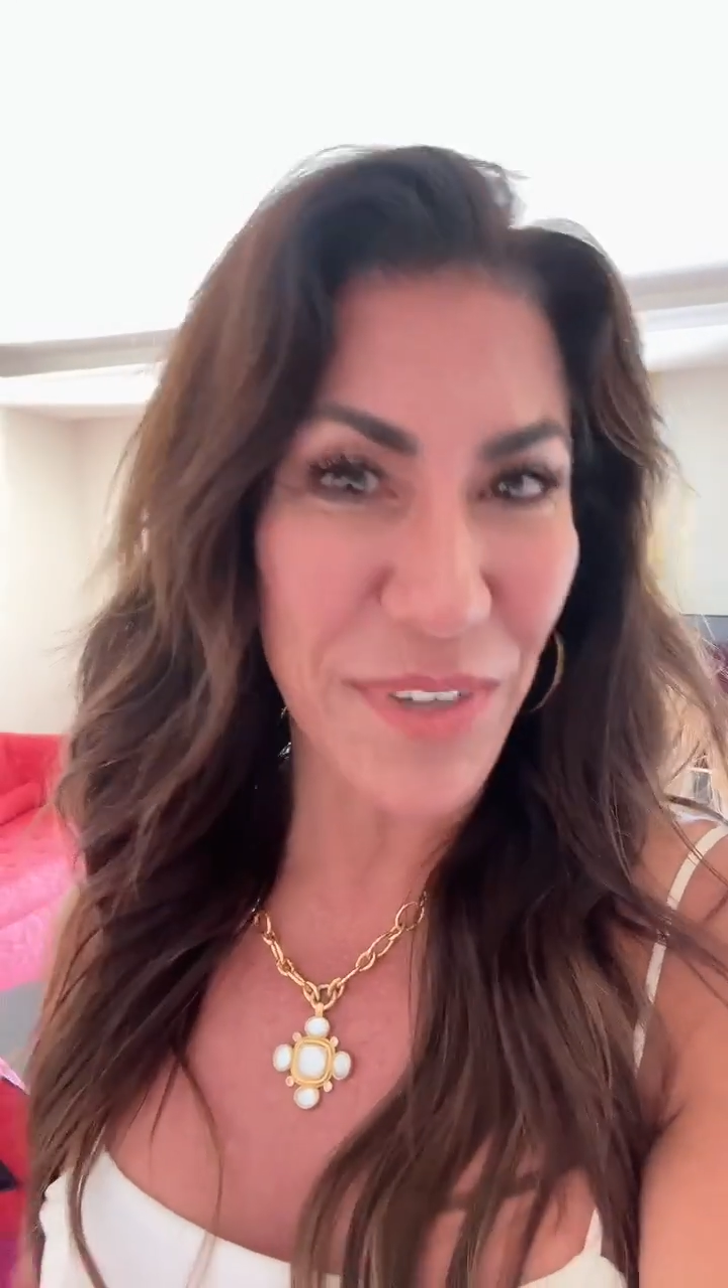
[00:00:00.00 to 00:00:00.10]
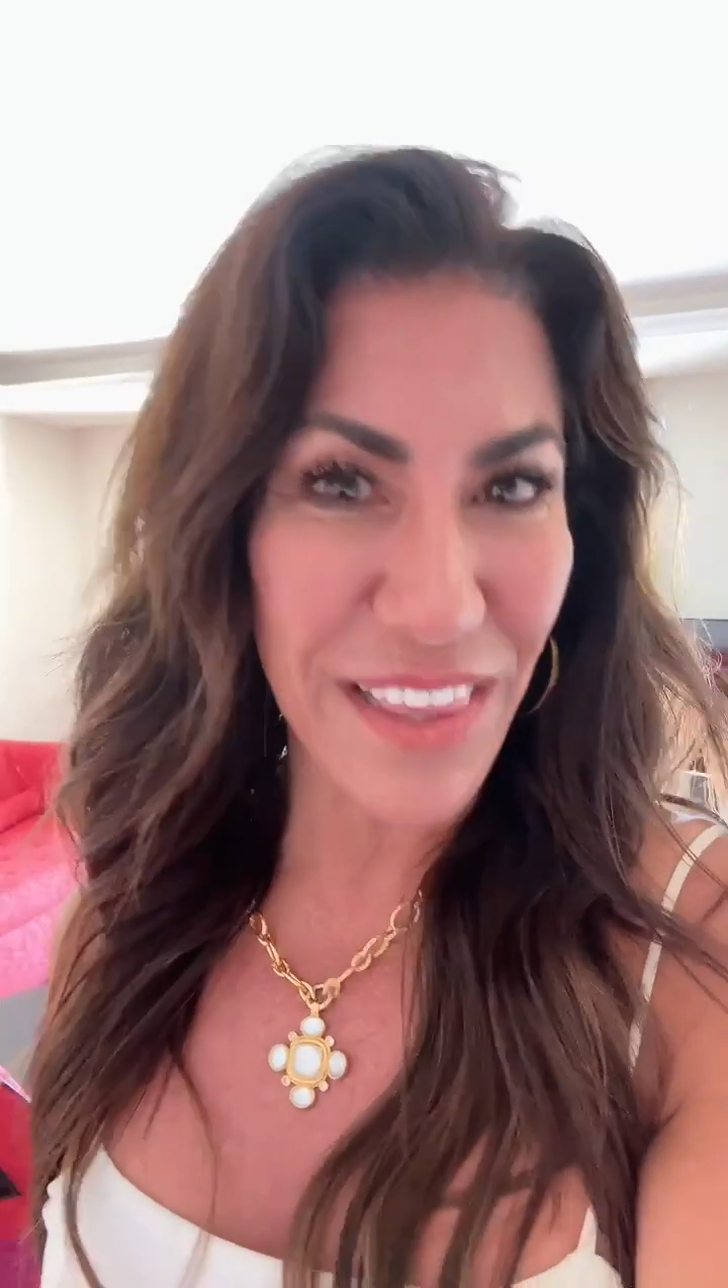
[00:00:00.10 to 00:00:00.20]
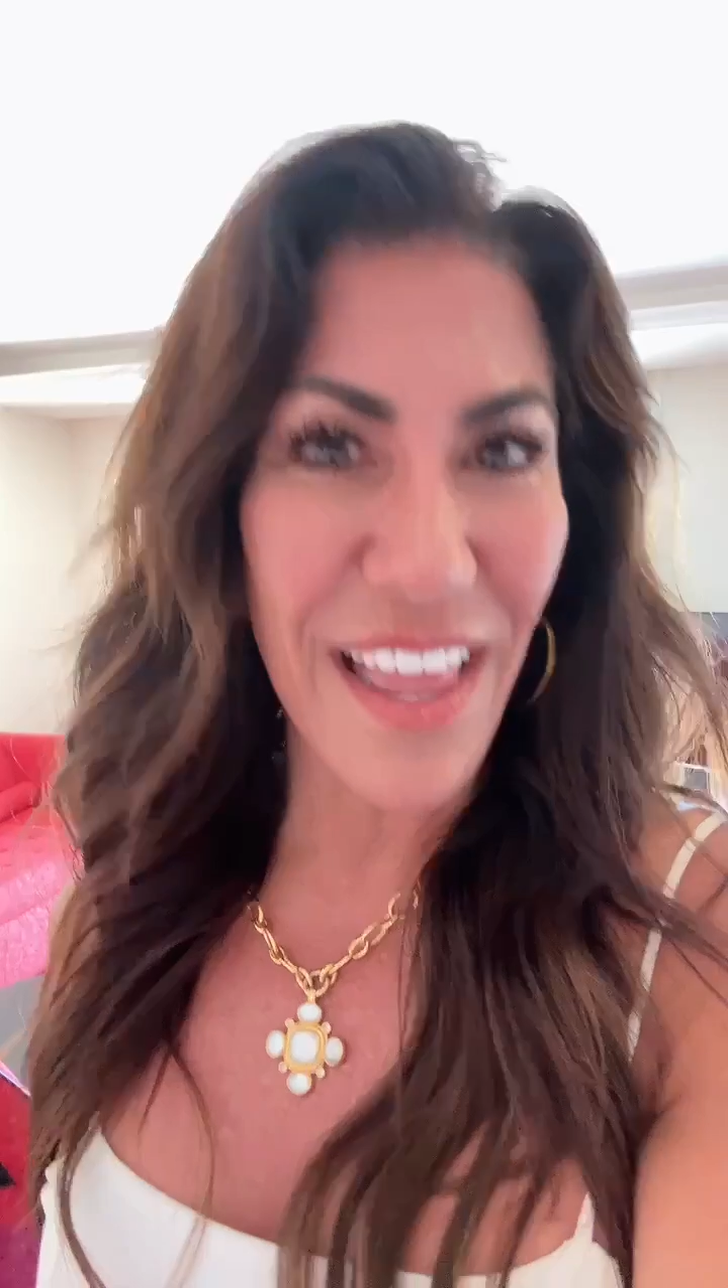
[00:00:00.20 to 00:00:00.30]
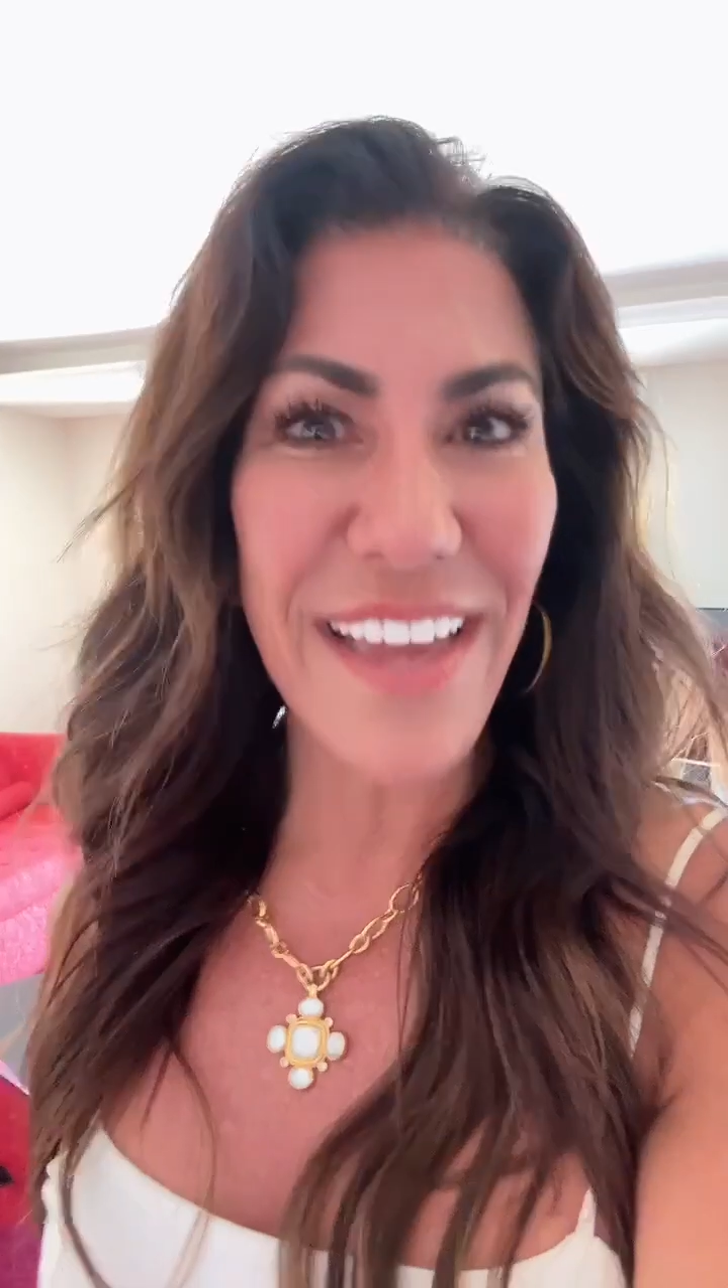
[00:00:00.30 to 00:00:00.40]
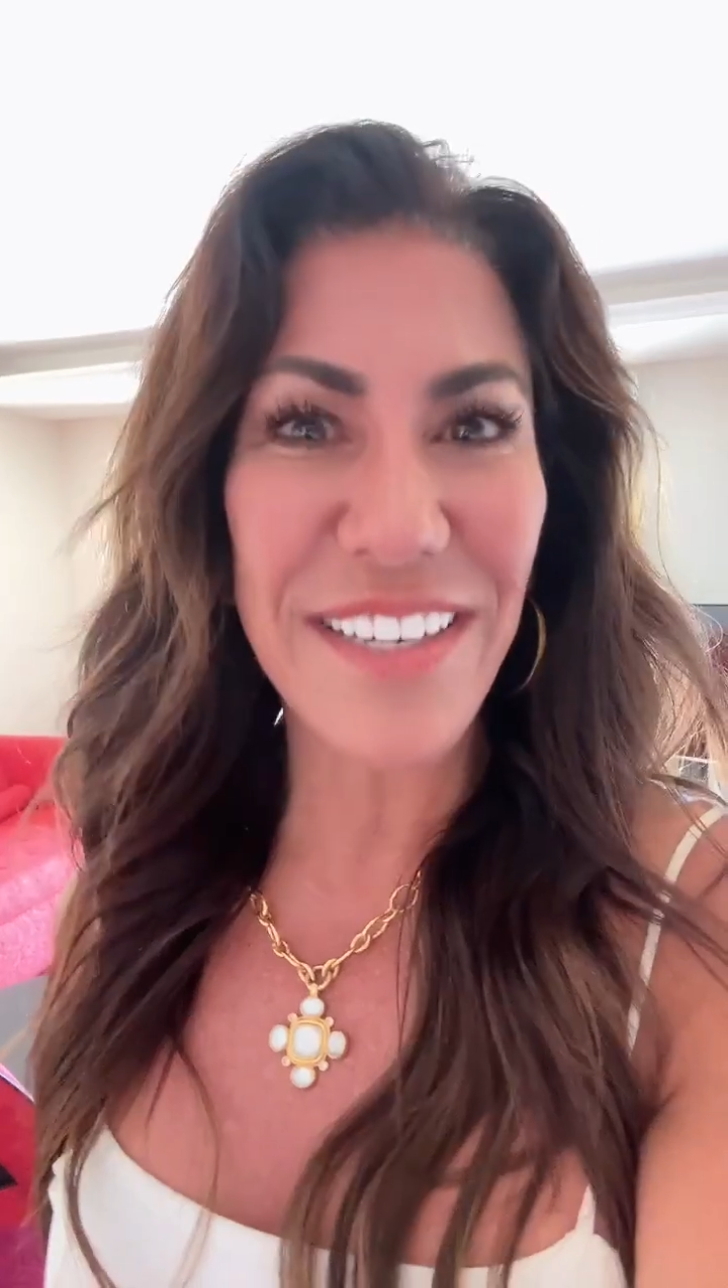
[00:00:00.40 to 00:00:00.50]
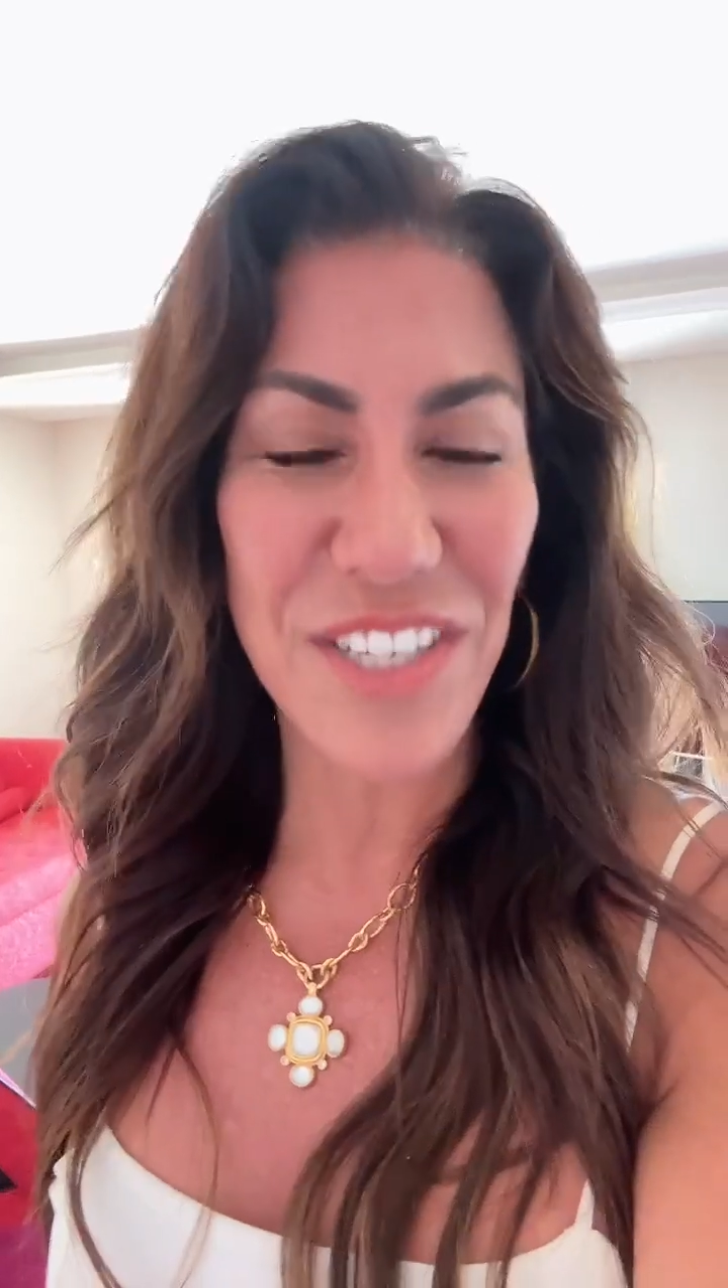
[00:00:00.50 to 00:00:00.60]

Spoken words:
would like